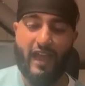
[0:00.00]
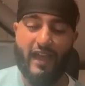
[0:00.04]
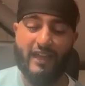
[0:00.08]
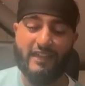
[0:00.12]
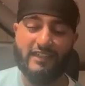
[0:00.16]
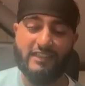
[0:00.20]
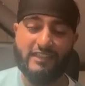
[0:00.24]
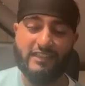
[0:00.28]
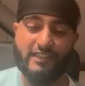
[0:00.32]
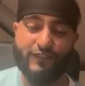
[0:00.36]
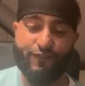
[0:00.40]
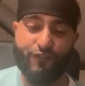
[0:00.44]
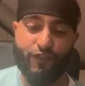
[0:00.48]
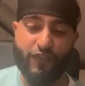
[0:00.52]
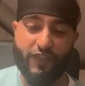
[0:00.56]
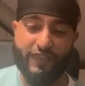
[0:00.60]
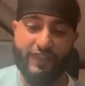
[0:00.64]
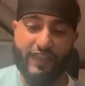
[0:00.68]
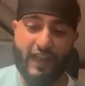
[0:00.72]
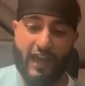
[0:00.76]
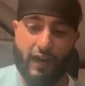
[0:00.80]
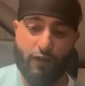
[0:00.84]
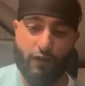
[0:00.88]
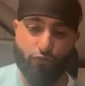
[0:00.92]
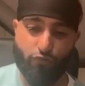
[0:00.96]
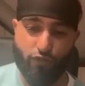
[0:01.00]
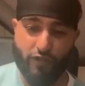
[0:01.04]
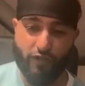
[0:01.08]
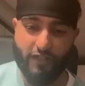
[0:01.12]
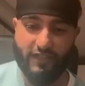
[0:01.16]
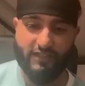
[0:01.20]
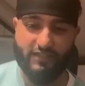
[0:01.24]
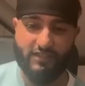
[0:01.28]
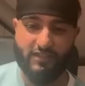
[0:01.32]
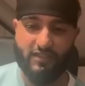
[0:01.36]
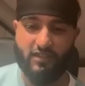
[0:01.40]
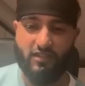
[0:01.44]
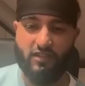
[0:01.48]
It's just for that
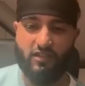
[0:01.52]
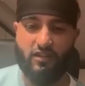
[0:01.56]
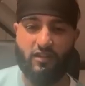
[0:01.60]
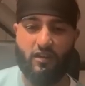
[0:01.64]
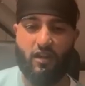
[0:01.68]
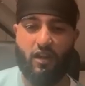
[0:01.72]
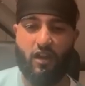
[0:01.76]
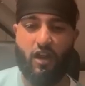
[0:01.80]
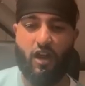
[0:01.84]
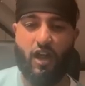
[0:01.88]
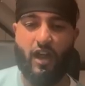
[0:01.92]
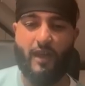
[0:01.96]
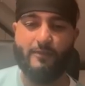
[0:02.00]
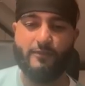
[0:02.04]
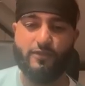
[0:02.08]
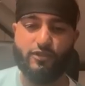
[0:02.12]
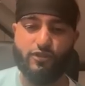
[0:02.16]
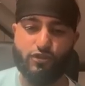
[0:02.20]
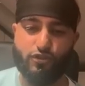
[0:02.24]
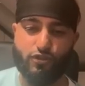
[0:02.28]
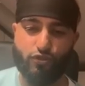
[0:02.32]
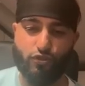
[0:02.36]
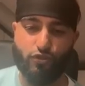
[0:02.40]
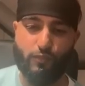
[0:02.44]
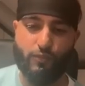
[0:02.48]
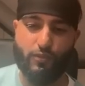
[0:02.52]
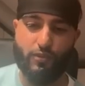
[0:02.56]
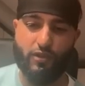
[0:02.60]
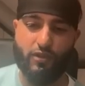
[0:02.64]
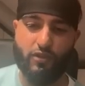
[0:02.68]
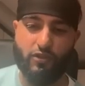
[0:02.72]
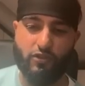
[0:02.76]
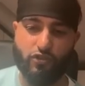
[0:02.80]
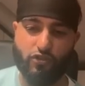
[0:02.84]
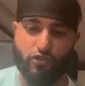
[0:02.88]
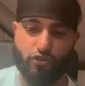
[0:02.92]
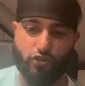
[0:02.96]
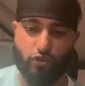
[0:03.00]
reason, I'm super,
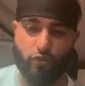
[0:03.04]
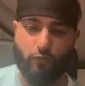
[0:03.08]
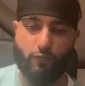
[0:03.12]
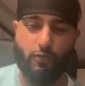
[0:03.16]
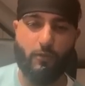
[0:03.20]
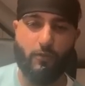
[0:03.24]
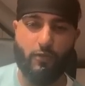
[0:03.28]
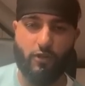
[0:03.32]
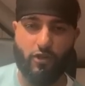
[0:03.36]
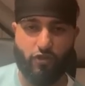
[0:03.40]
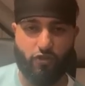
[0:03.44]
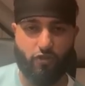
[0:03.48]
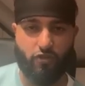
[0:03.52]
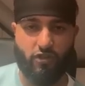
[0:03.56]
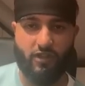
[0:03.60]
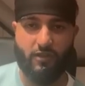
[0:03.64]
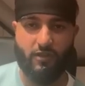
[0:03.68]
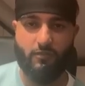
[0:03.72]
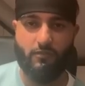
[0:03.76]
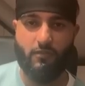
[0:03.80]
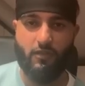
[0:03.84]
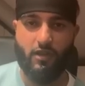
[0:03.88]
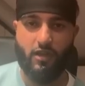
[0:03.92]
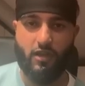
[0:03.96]
super bullish on him,